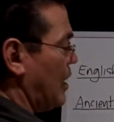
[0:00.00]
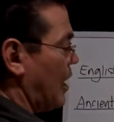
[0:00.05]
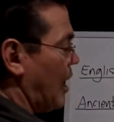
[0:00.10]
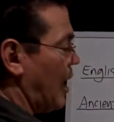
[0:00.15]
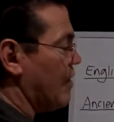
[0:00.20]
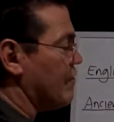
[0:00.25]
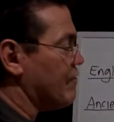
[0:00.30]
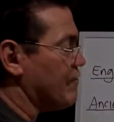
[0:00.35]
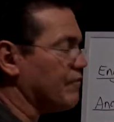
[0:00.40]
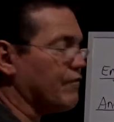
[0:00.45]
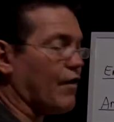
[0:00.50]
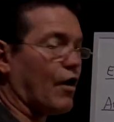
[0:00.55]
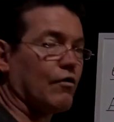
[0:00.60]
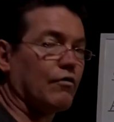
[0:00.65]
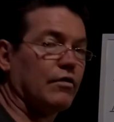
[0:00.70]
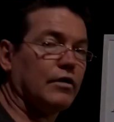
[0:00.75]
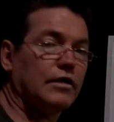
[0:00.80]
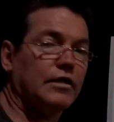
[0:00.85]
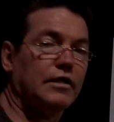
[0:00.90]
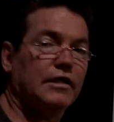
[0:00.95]
a
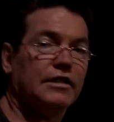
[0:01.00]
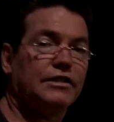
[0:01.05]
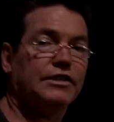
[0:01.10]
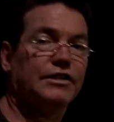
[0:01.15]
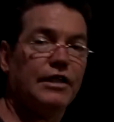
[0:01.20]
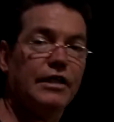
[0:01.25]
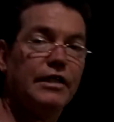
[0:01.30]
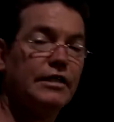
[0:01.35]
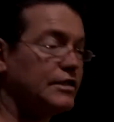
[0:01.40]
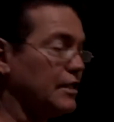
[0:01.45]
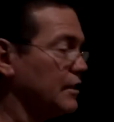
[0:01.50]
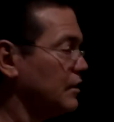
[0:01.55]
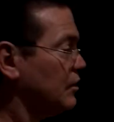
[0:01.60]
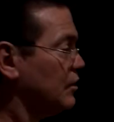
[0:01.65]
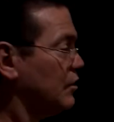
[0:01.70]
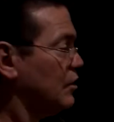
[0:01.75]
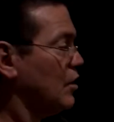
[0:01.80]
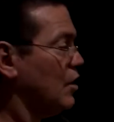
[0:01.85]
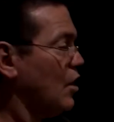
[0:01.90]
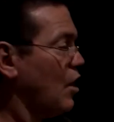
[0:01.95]
foreign citizen
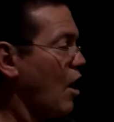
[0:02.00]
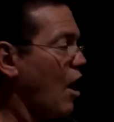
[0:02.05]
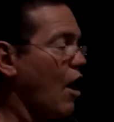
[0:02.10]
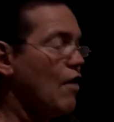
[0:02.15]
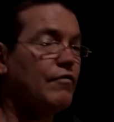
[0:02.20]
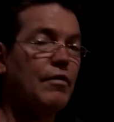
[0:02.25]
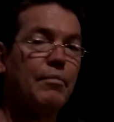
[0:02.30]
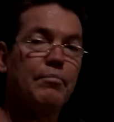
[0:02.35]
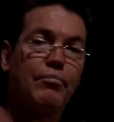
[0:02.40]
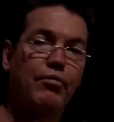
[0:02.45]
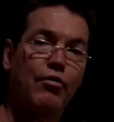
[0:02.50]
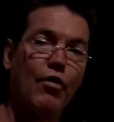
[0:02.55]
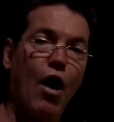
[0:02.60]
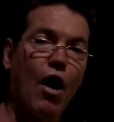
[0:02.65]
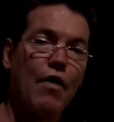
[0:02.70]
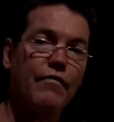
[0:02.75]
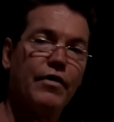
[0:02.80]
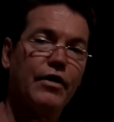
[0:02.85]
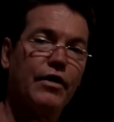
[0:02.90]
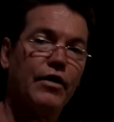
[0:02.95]
of a
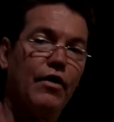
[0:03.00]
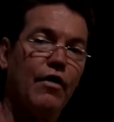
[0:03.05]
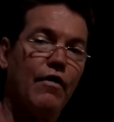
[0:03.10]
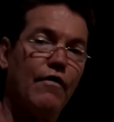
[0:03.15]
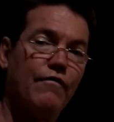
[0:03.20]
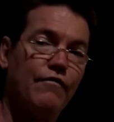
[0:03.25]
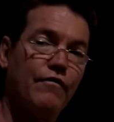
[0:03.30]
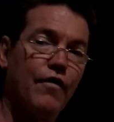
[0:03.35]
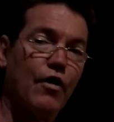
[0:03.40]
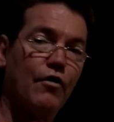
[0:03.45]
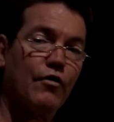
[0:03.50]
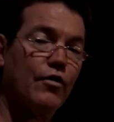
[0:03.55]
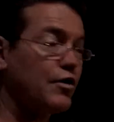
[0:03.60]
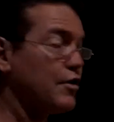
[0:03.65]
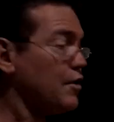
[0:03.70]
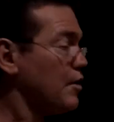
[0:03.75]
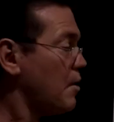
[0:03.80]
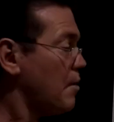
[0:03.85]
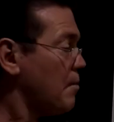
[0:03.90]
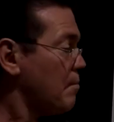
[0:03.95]
private
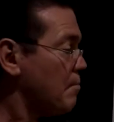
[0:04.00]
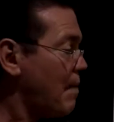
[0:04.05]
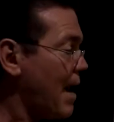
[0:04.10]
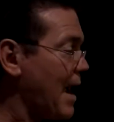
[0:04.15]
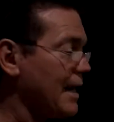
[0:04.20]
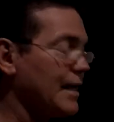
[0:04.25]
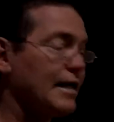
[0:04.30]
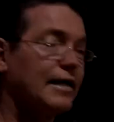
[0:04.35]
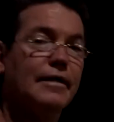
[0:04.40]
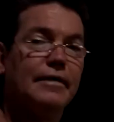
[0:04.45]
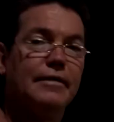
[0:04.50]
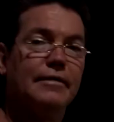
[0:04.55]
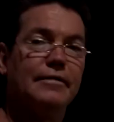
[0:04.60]
foreign bank.